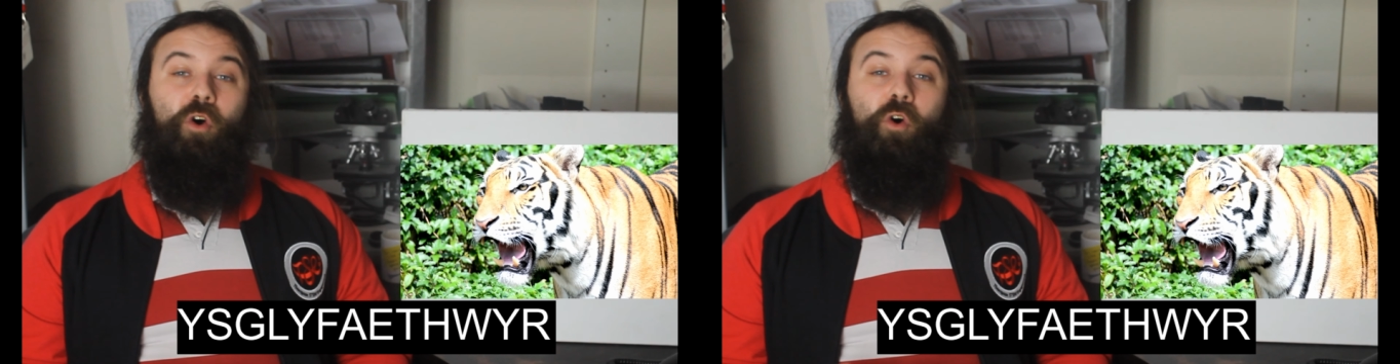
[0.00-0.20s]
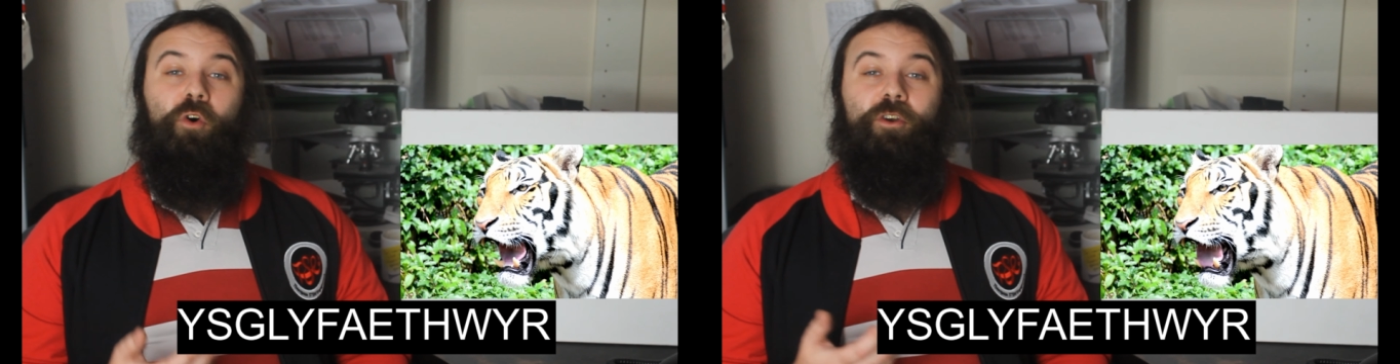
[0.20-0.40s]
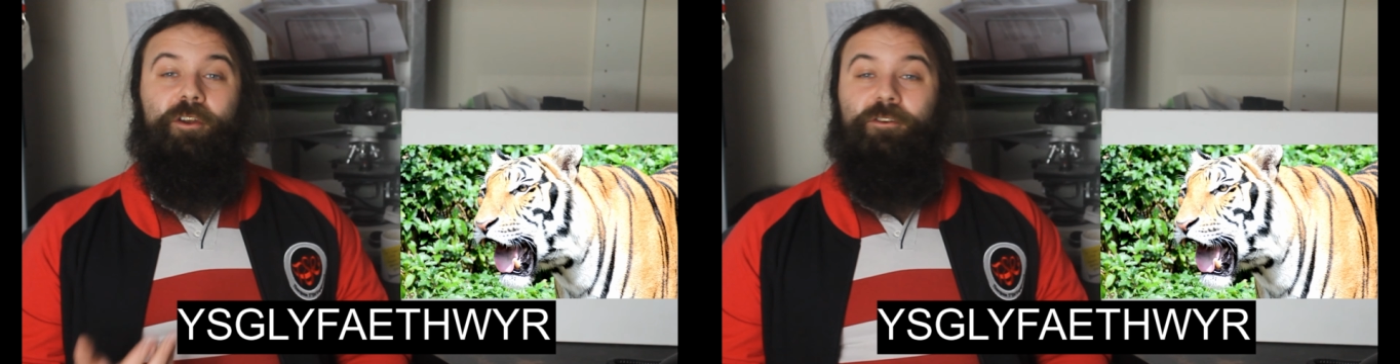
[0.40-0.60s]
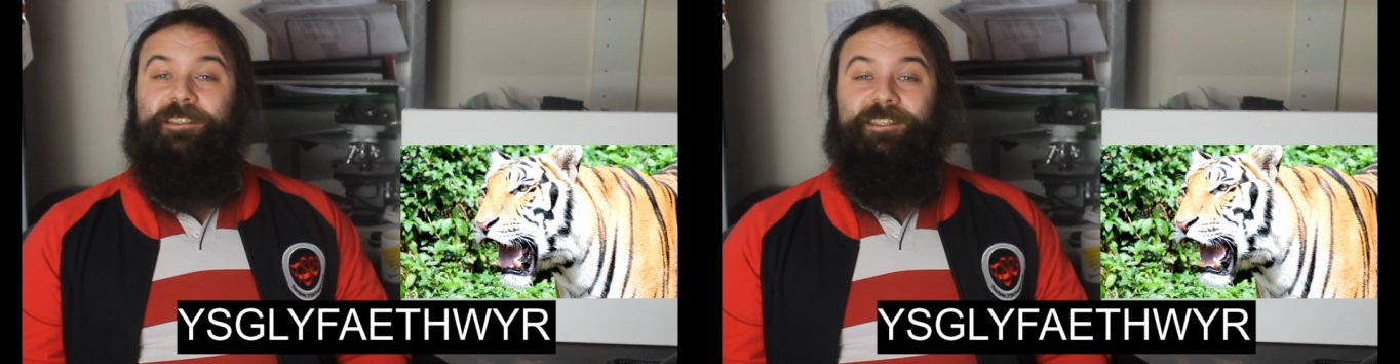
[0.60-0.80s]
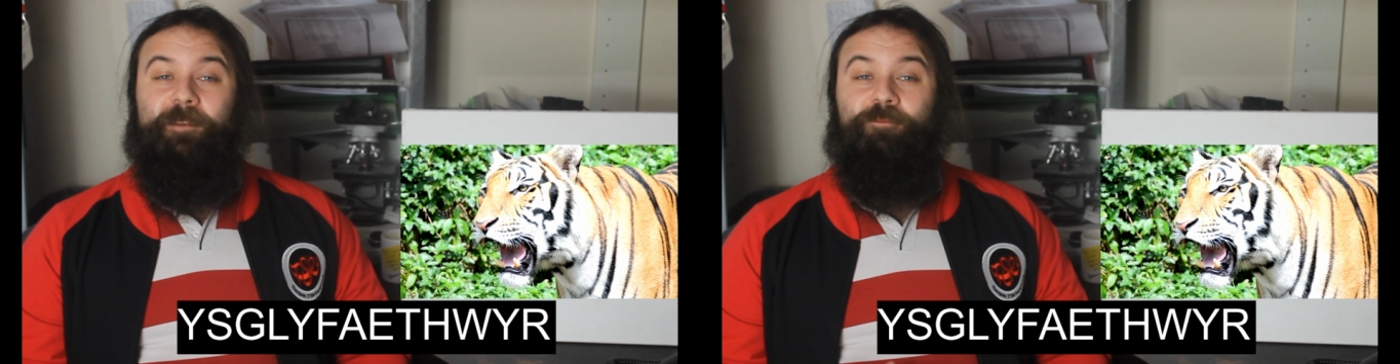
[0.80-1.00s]
or
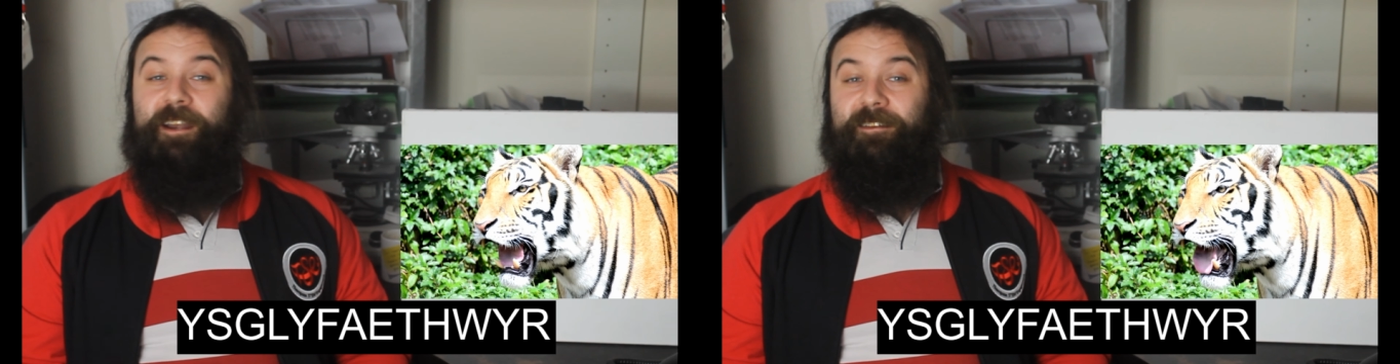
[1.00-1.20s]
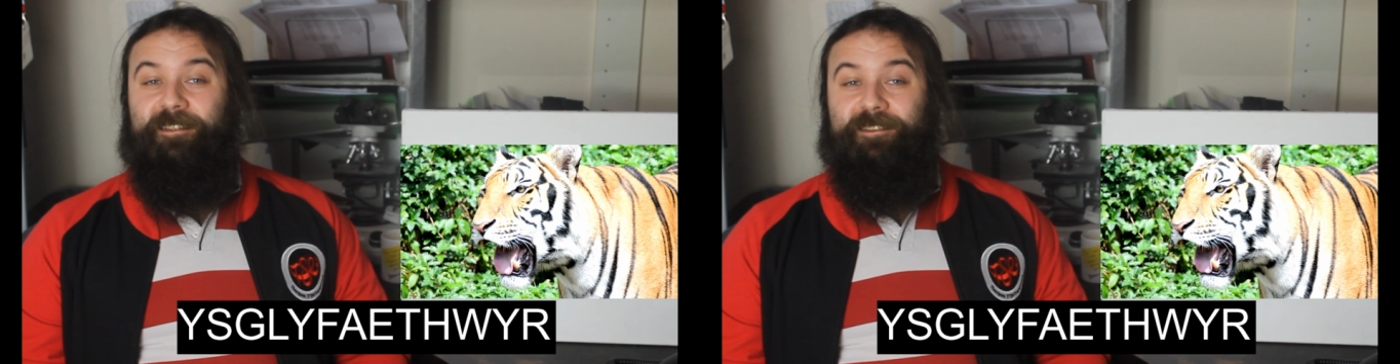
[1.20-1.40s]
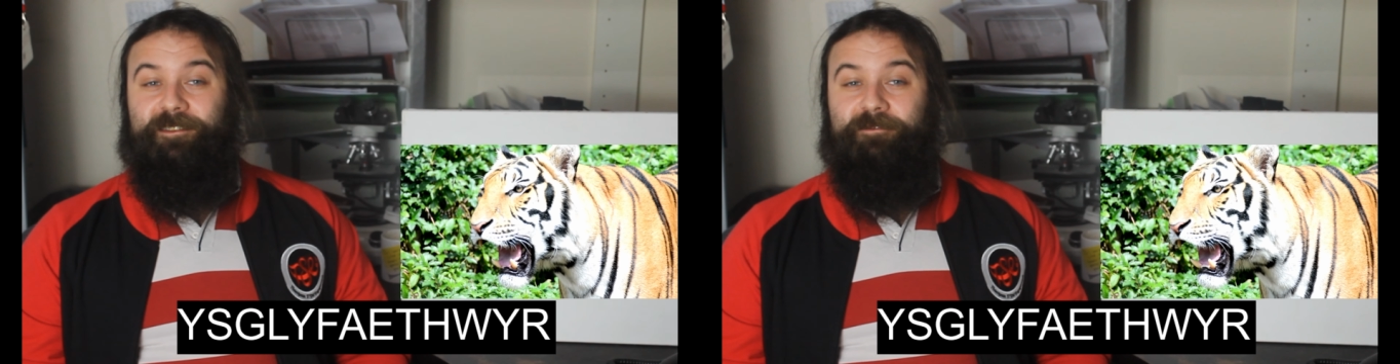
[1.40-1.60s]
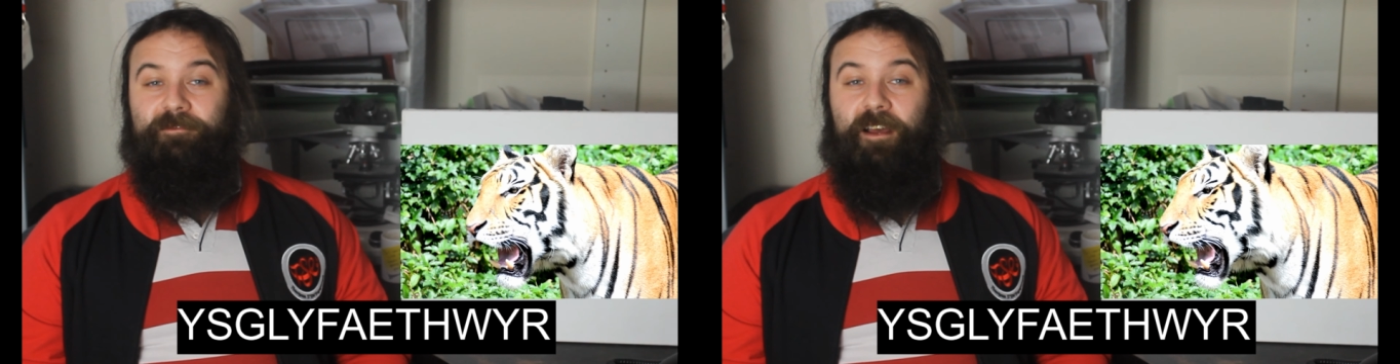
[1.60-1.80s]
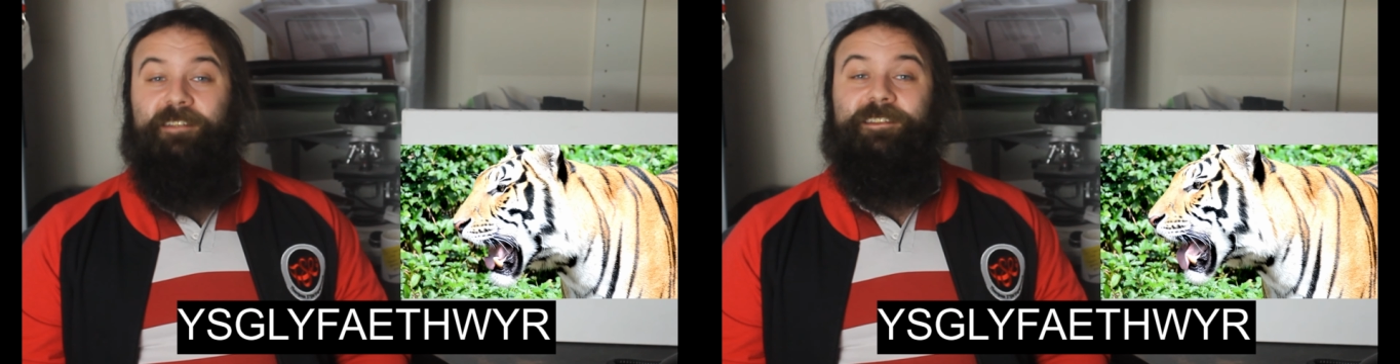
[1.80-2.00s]
goroesi predators,
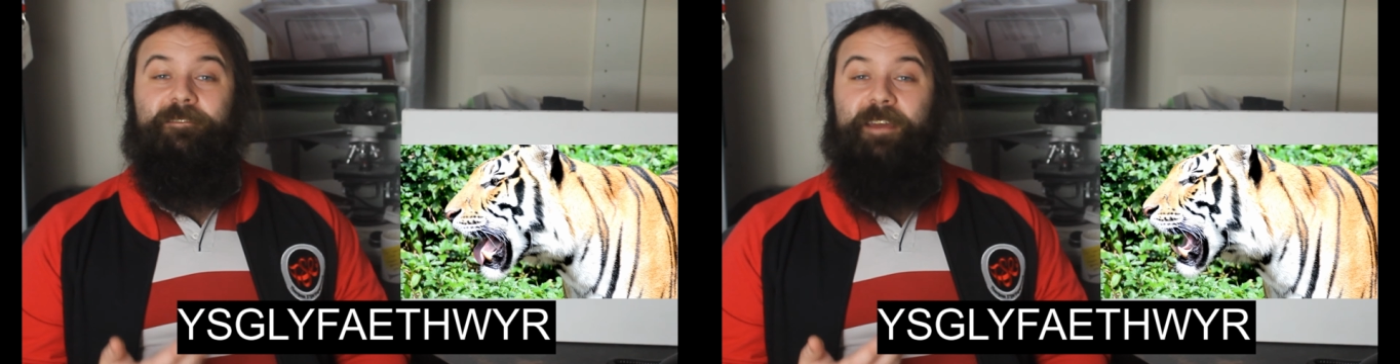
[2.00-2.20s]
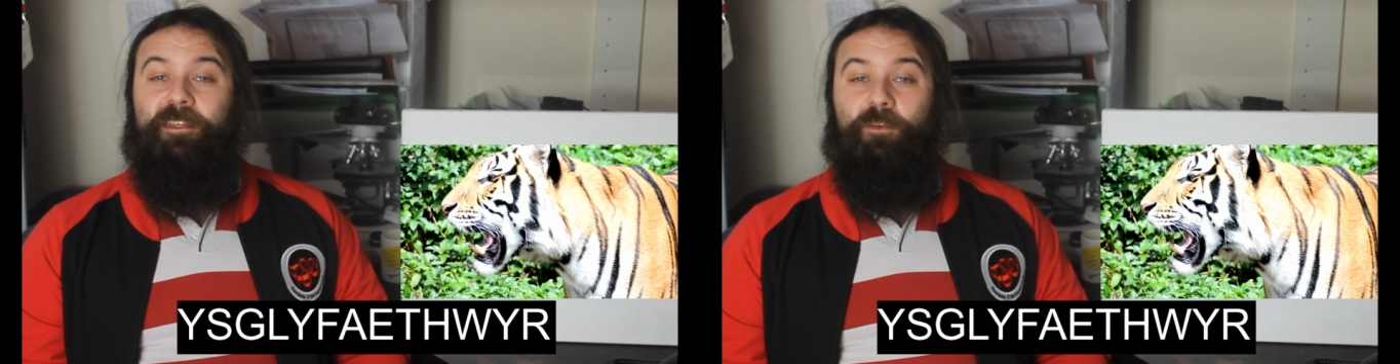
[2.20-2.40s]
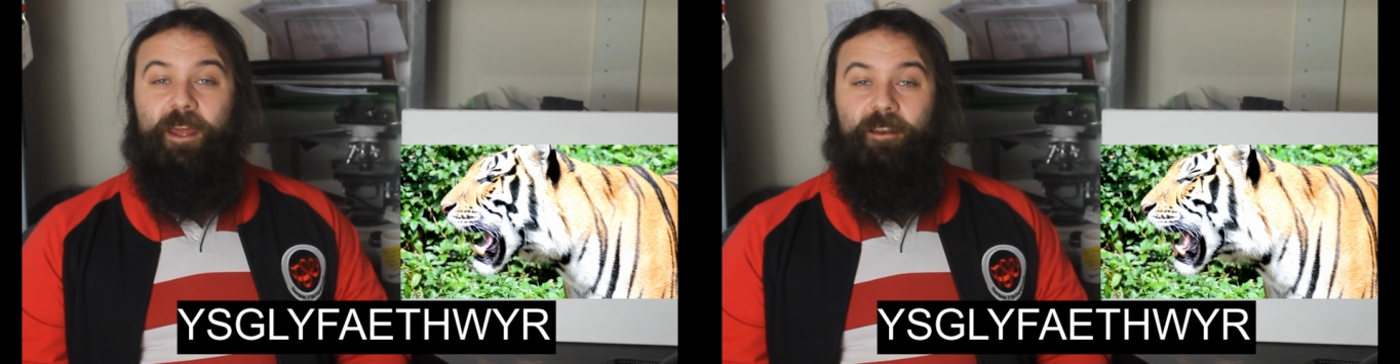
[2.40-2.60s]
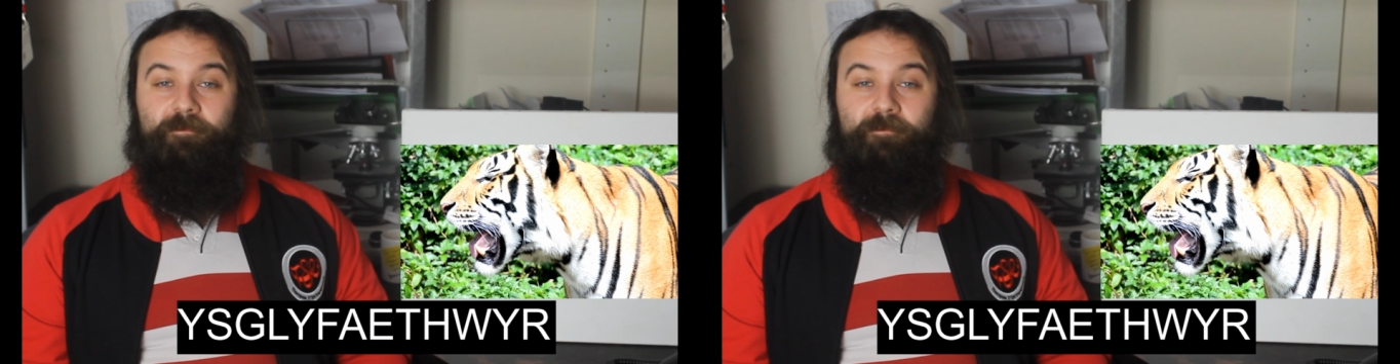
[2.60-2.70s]
ysglyfaethwyr.